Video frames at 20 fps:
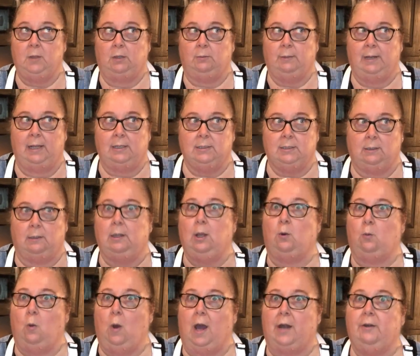what else? A
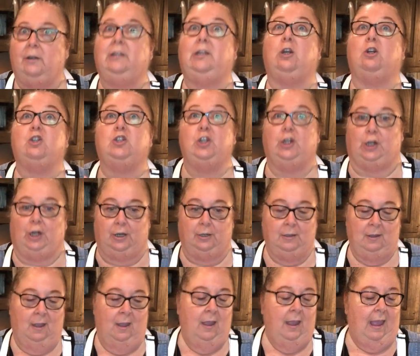little water, a little sugar,
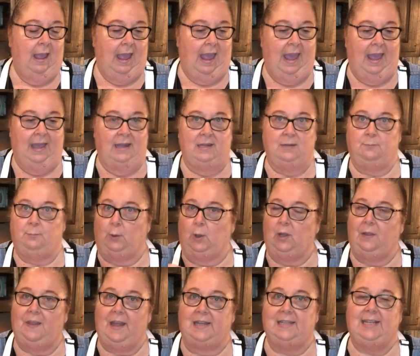and
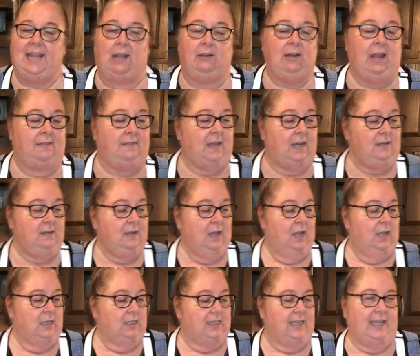boil that down. And then
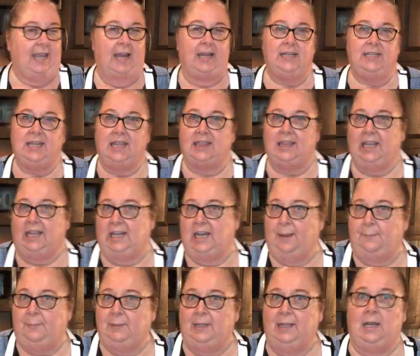to get it to thicken
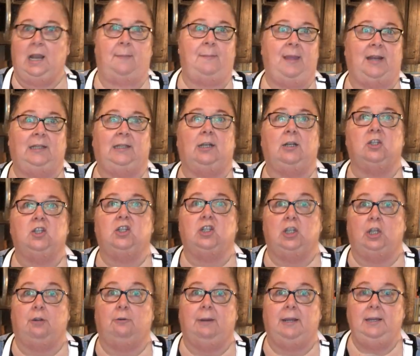up a little, I made a little
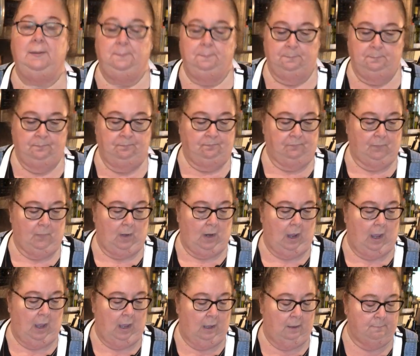slurry
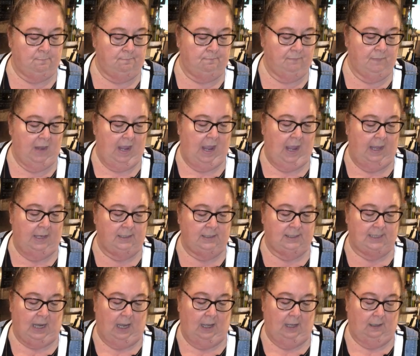
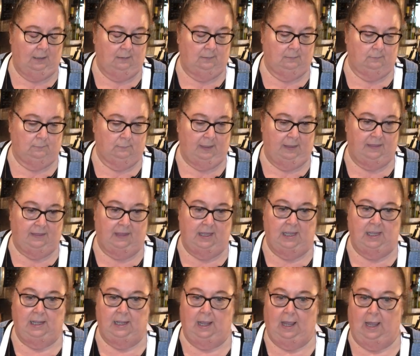with
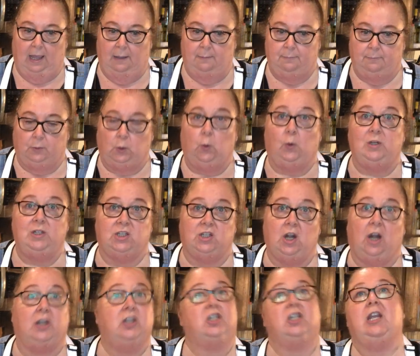the
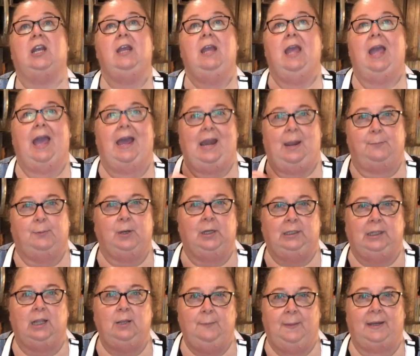cornstarch, and I put
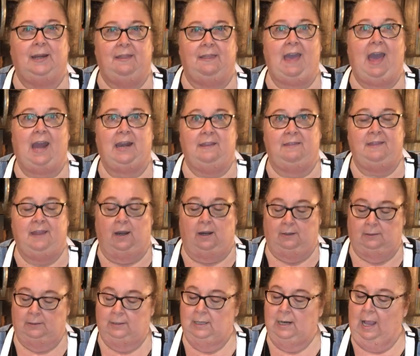a little bit of that in
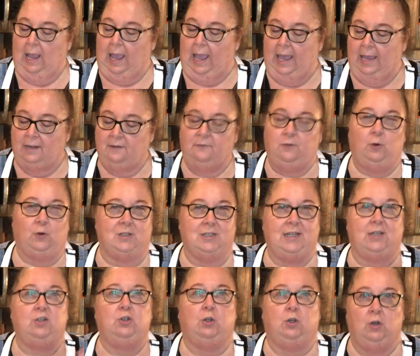there. And of
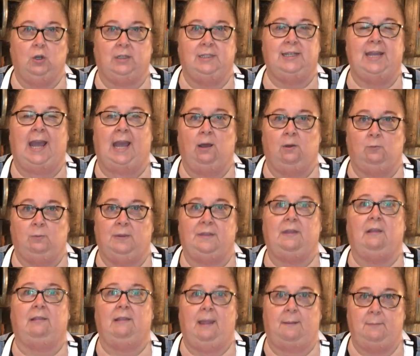course, as you cook down with
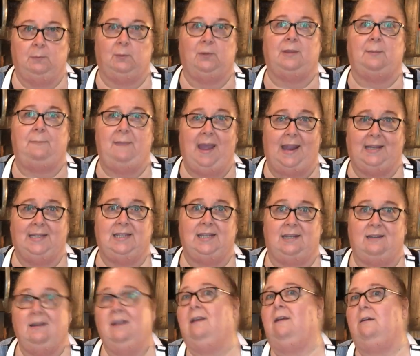the lemon, with the
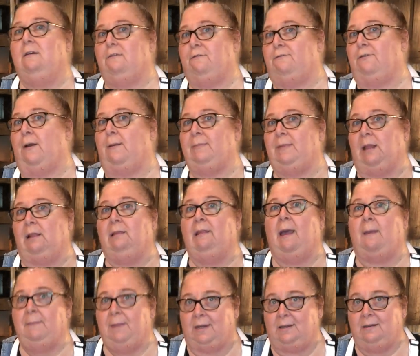pectin from the
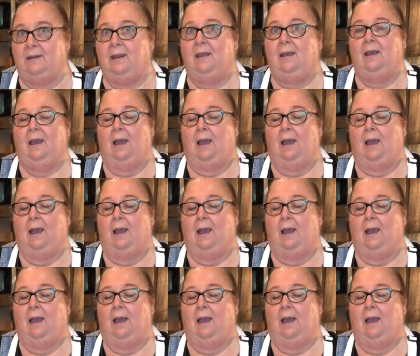lemon,